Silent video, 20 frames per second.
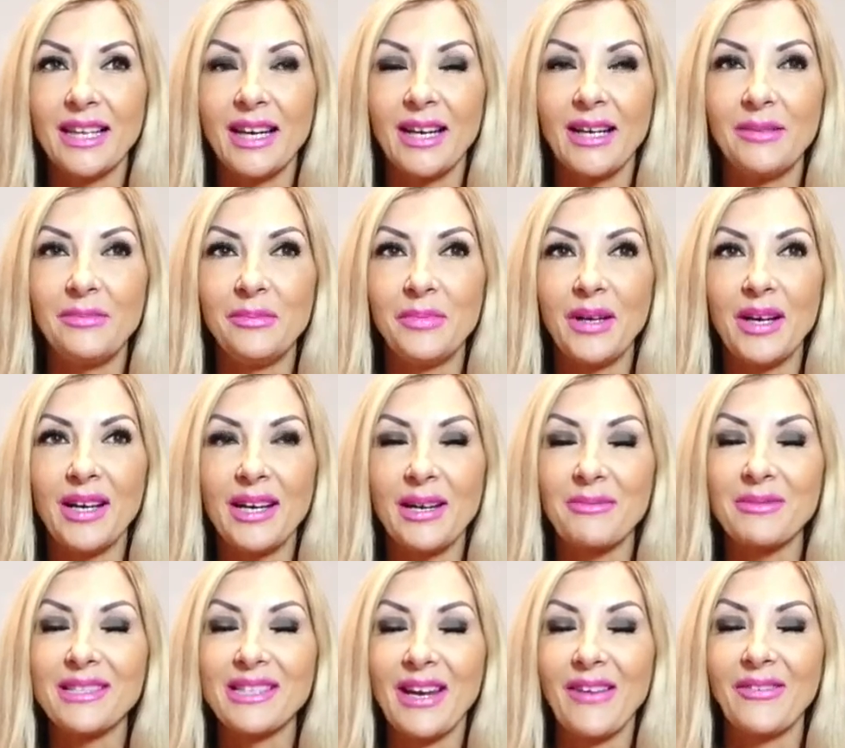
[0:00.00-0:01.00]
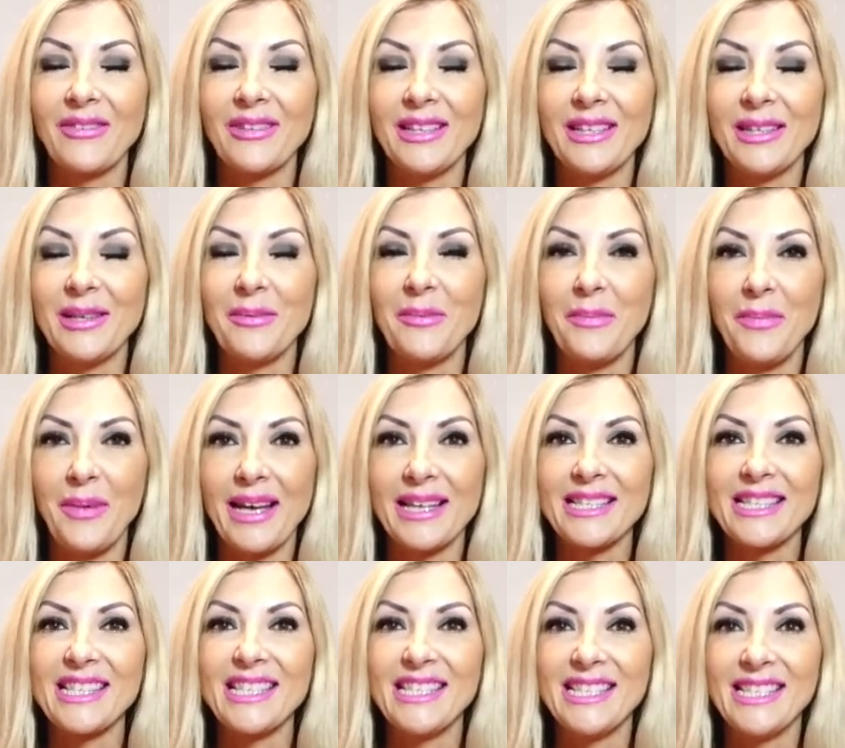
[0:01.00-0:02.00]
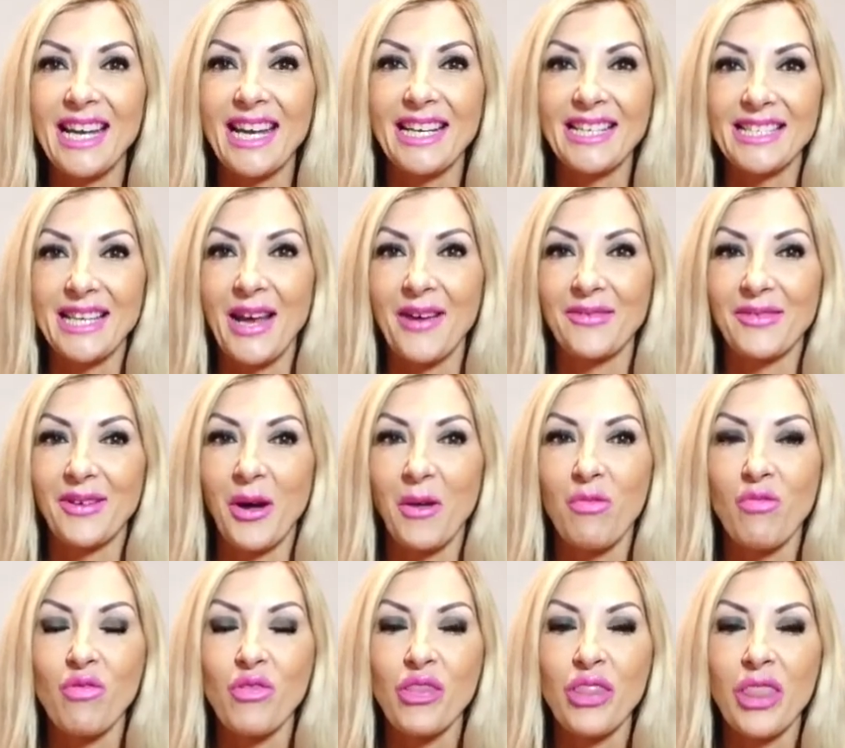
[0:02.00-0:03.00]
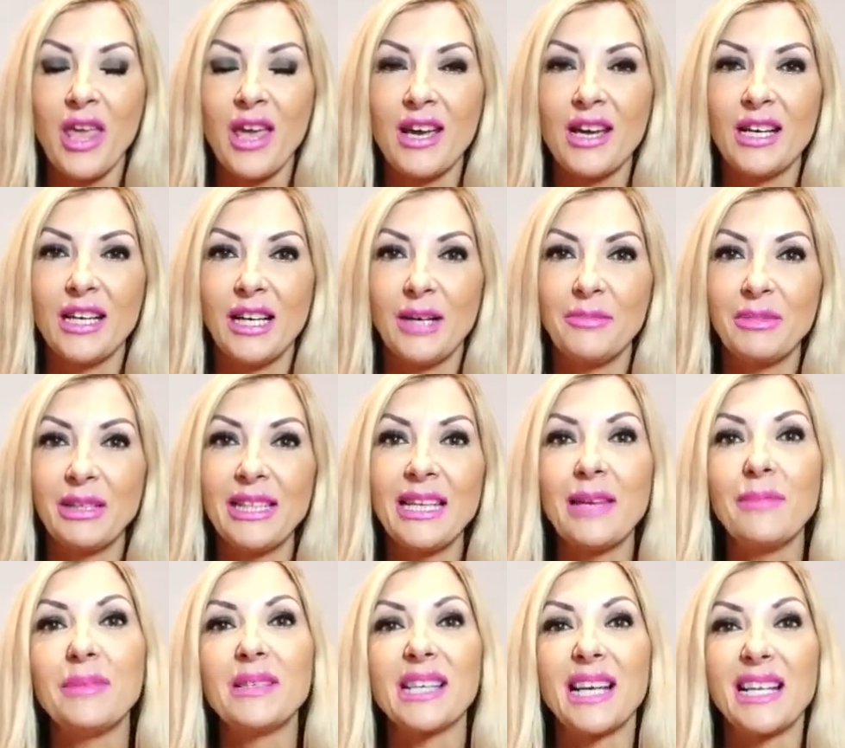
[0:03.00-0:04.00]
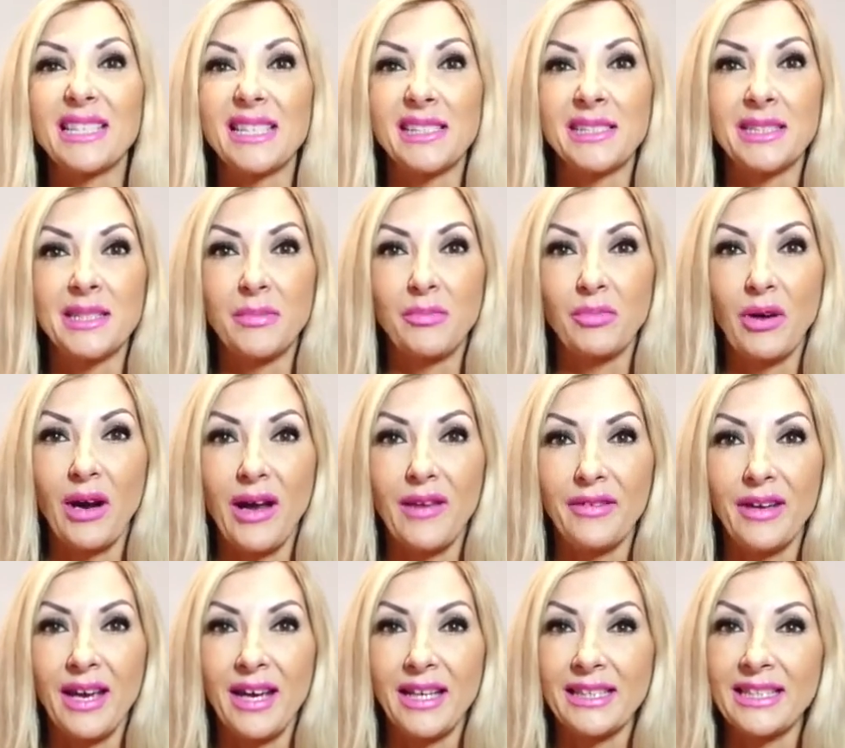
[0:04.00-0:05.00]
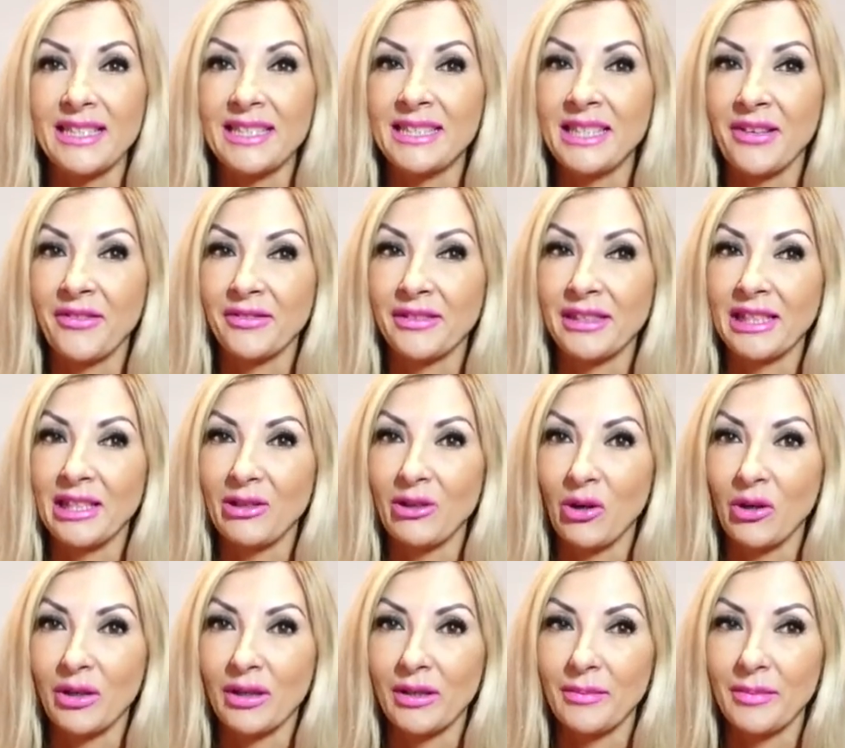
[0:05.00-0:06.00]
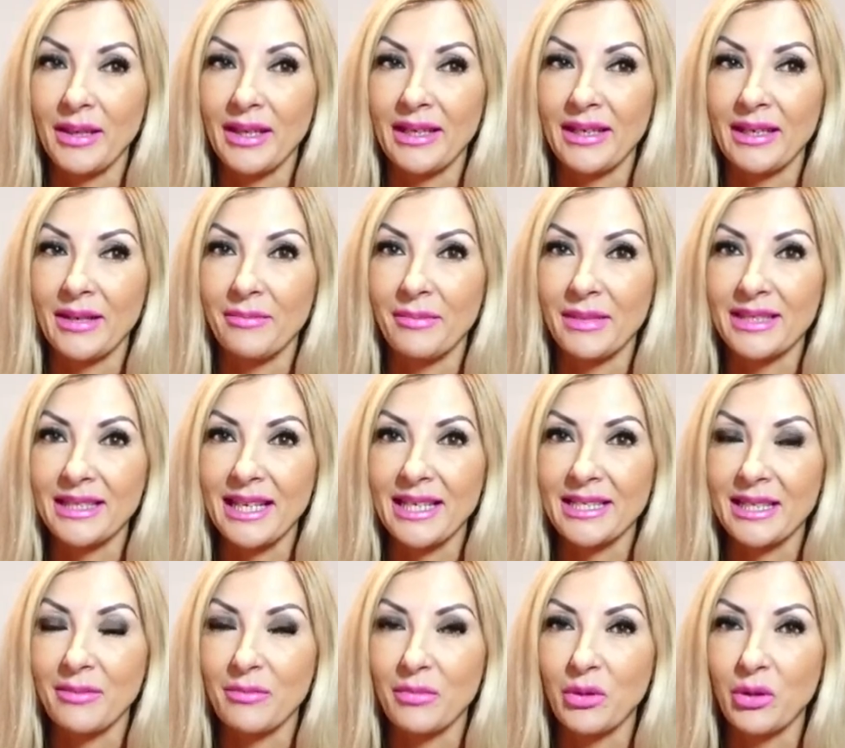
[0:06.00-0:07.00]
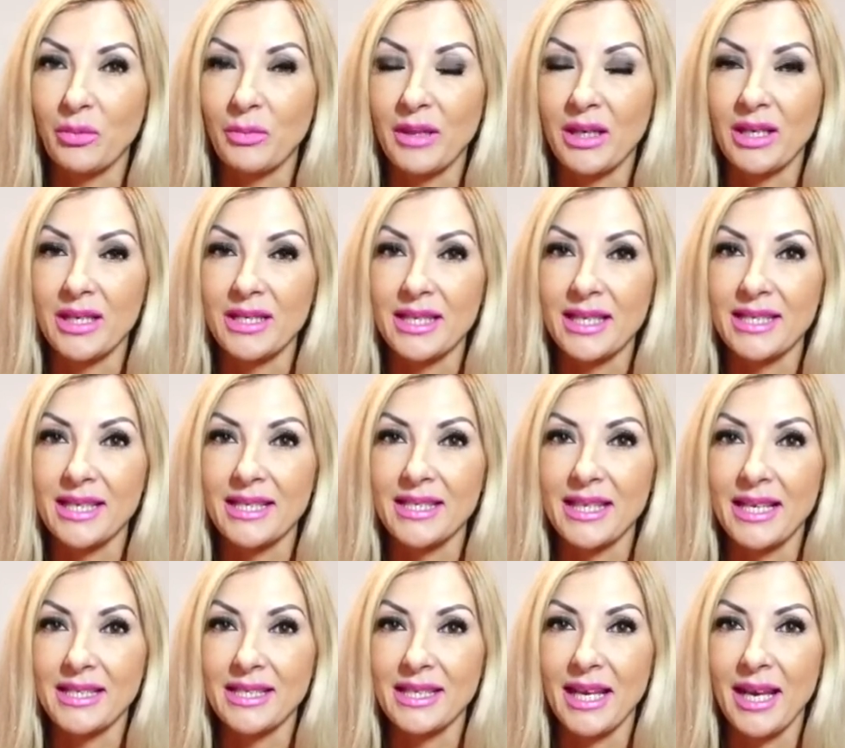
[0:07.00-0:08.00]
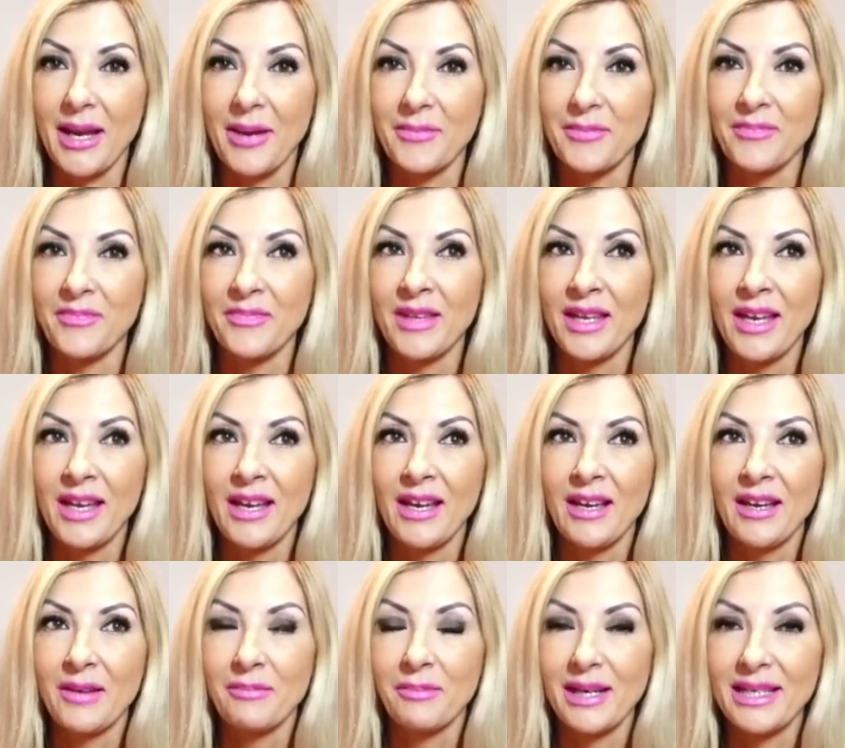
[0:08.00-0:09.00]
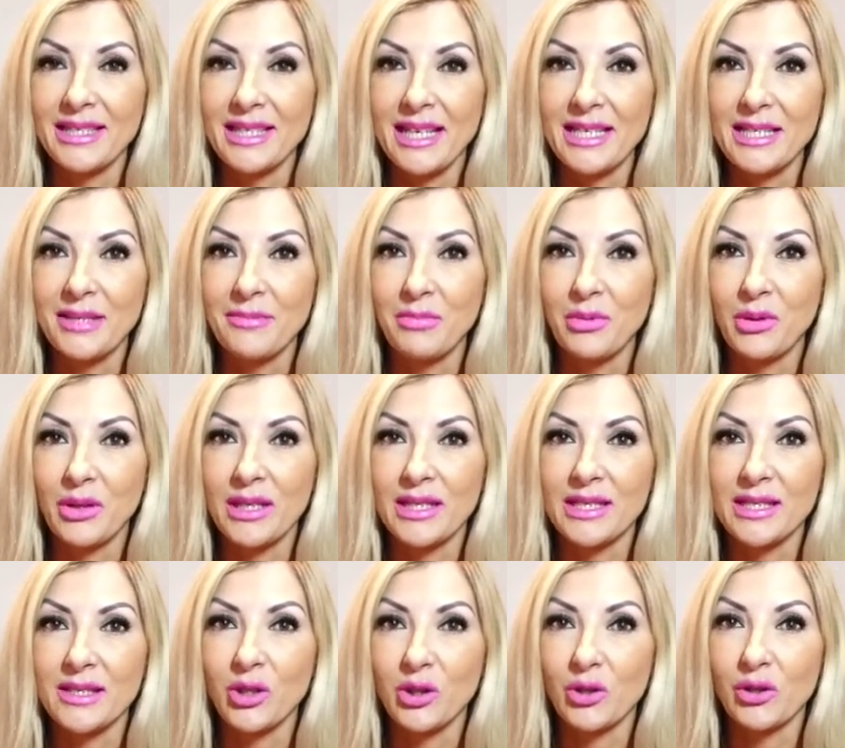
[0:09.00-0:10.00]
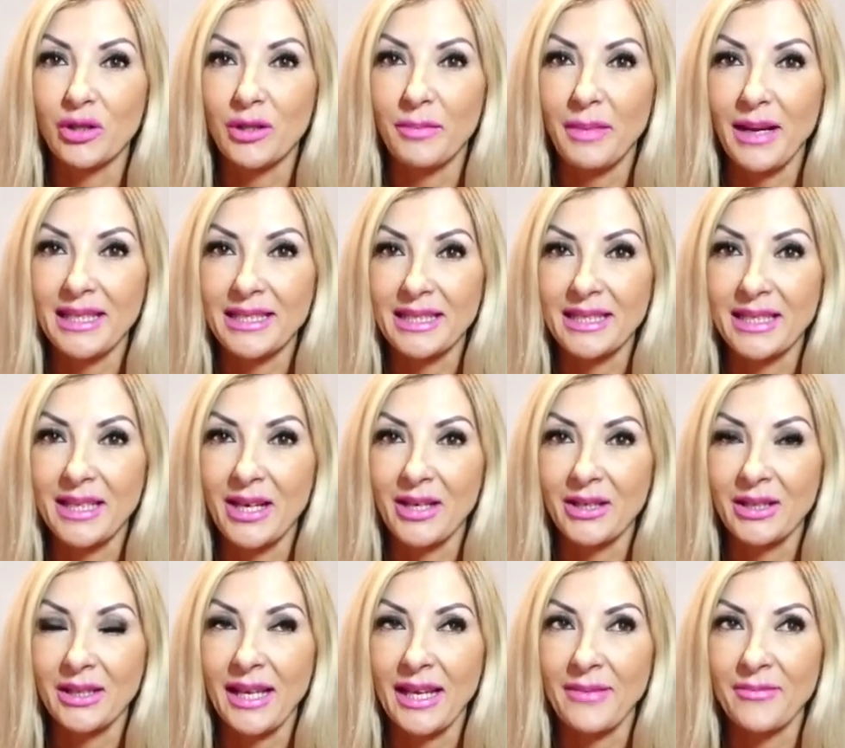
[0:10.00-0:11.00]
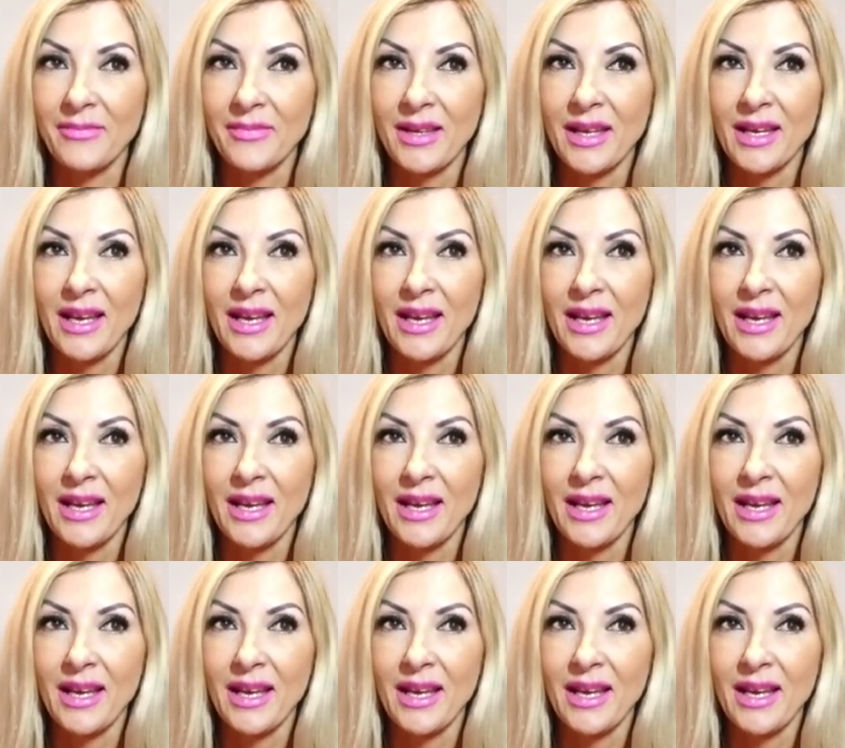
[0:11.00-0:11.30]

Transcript: But it was definitely the best date ever. I'm going to keep his identity private, and he's definitely not going to be in my dating book because, as I said to him, my dating book is the good, the bad, and the ugly.